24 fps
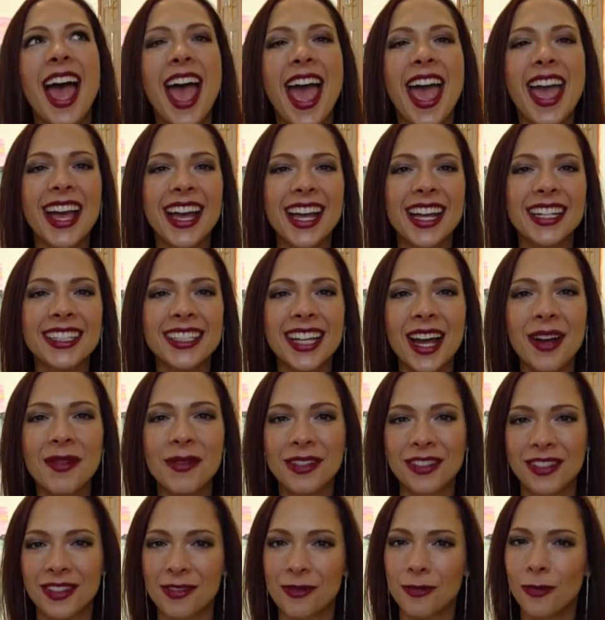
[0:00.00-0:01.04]
And I
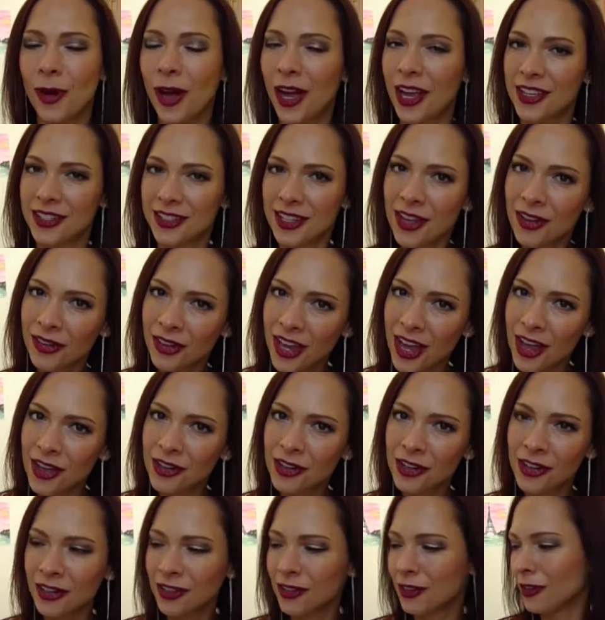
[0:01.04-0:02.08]
went to the YSL
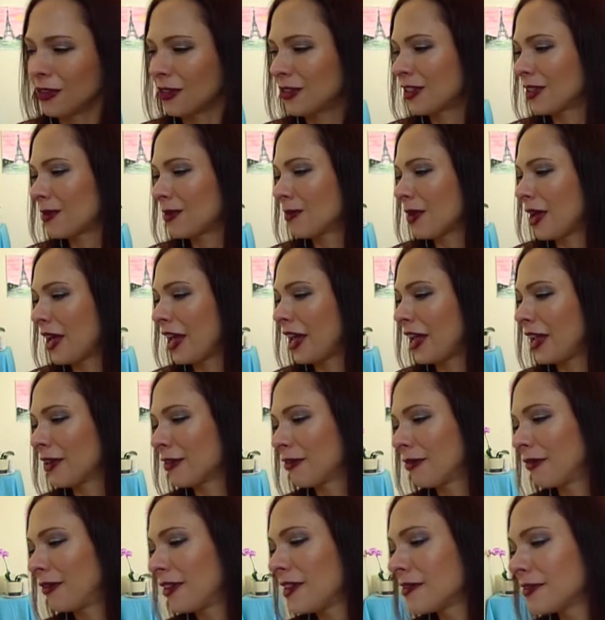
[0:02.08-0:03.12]
counter and looked at my
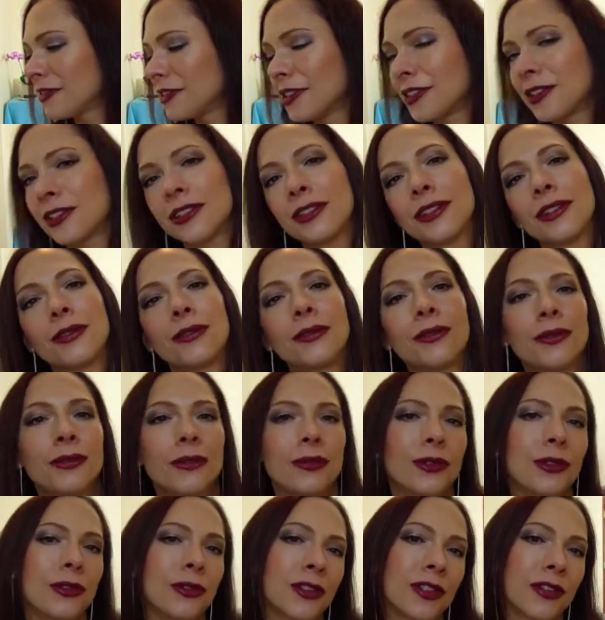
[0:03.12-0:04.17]
favorite
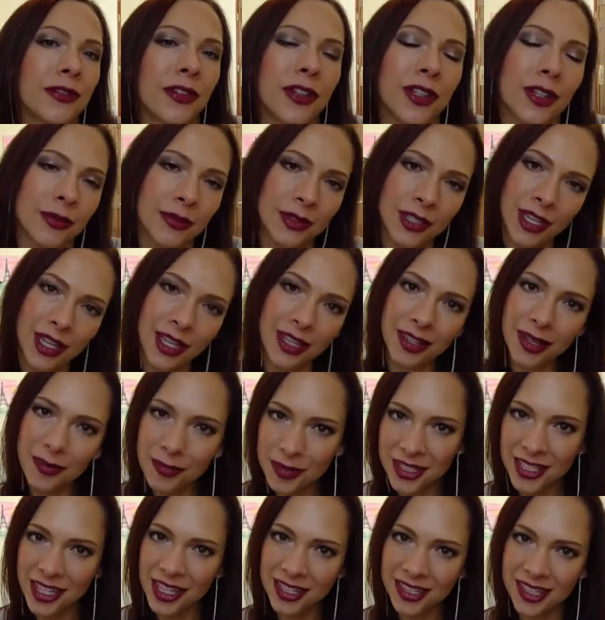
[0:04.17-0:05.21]
Rouge Volupté
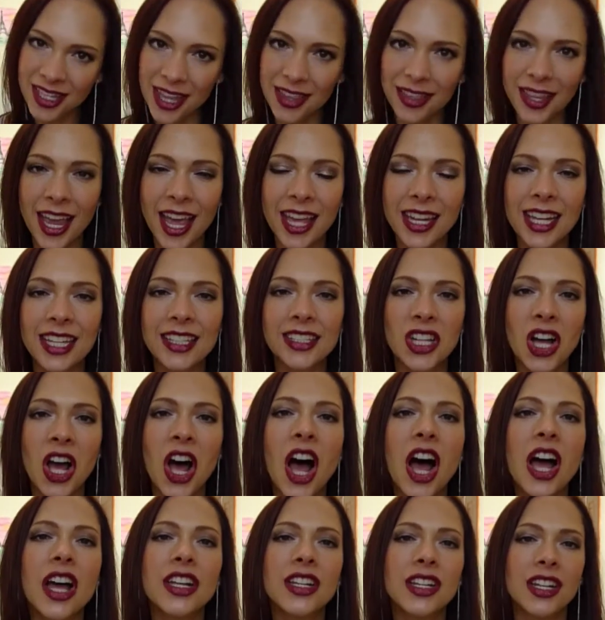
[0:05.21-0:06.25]
lipsticks, and they had a
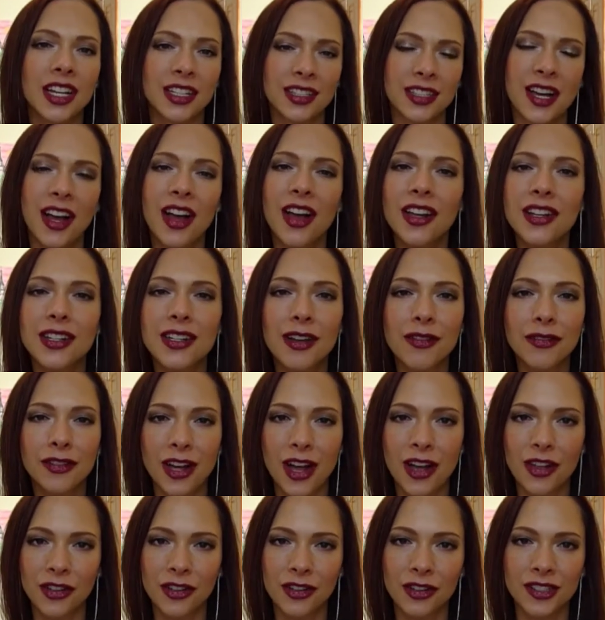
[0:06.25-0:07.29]
ton, a ton of
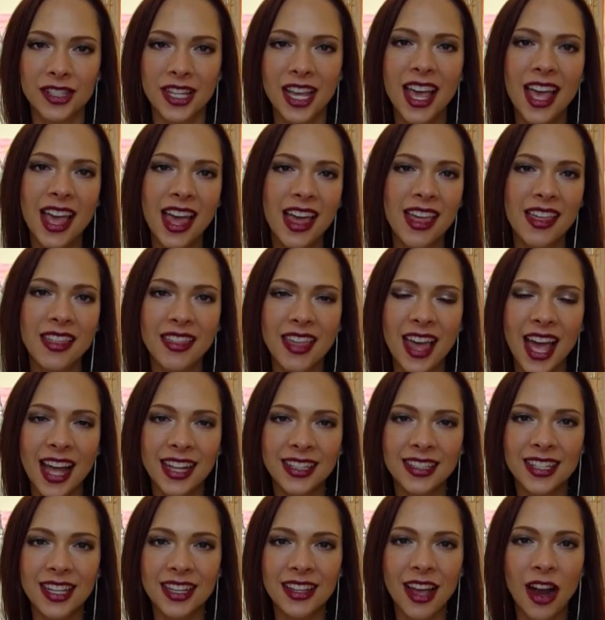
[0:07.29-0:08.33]
colors
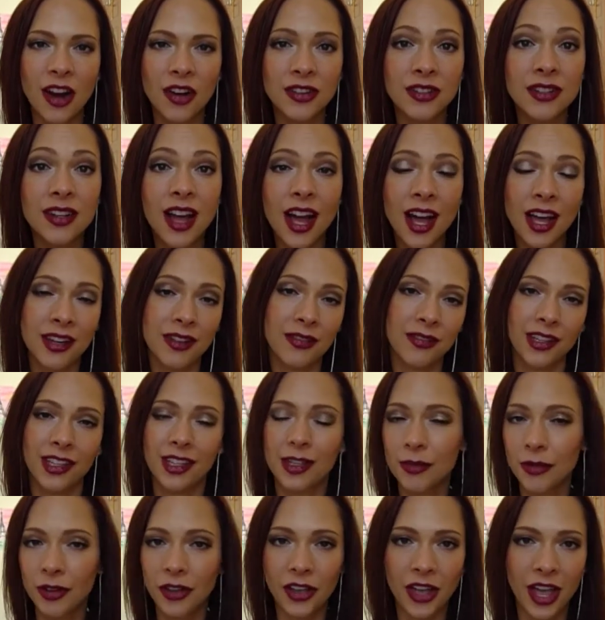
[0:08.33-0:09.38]
that are not
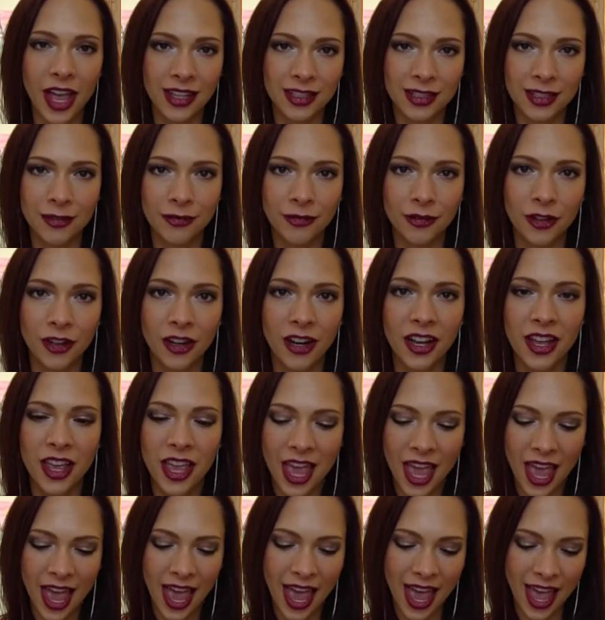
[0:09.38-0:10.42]
available at Sephora.
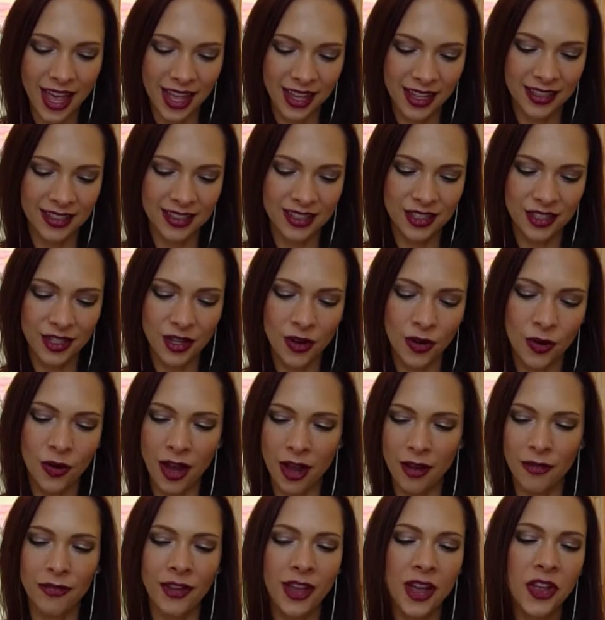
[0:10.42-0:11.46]
And so
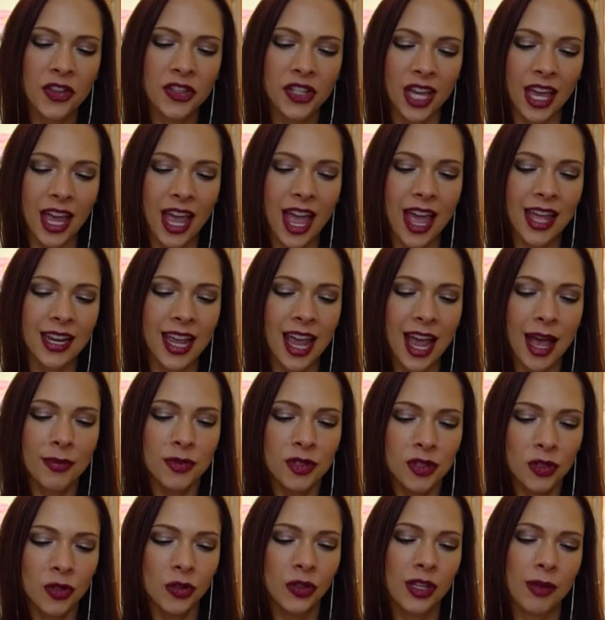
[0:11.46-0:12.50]
I found an
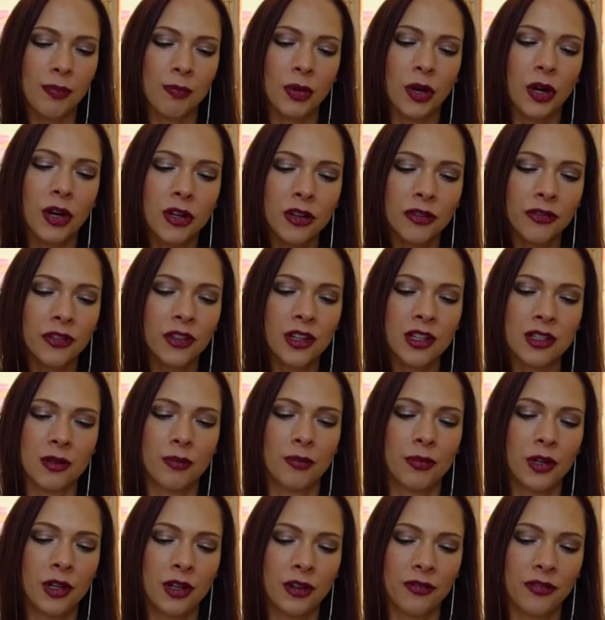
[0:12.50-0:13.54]
absolutely perfect,
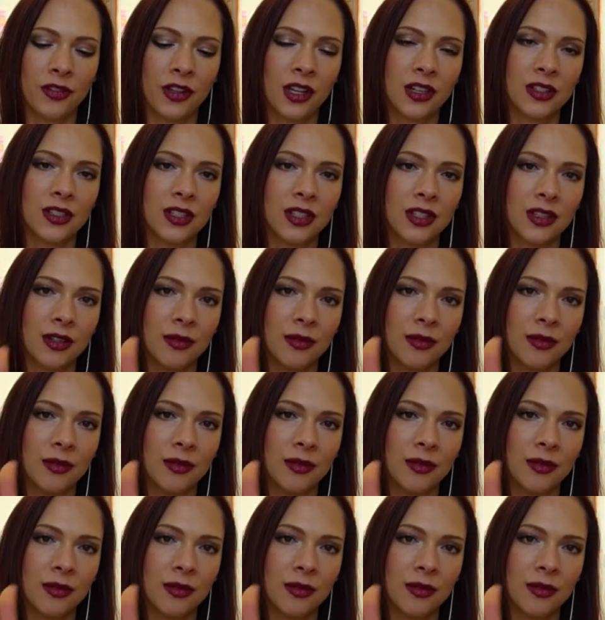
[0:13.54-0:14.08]
perfect